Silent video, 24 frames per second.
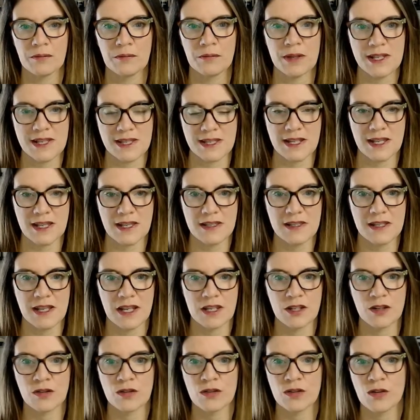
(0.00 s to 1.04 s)
business
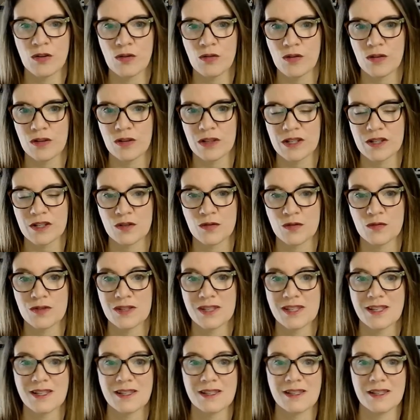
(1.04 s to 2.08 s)
and your goal is to
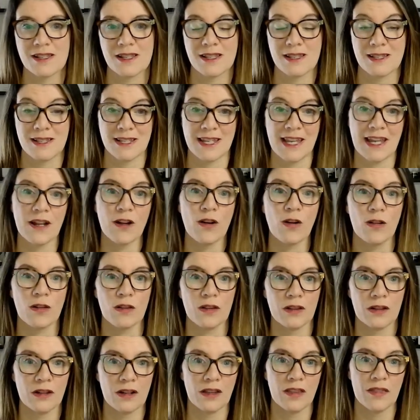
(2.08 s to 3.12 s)
scale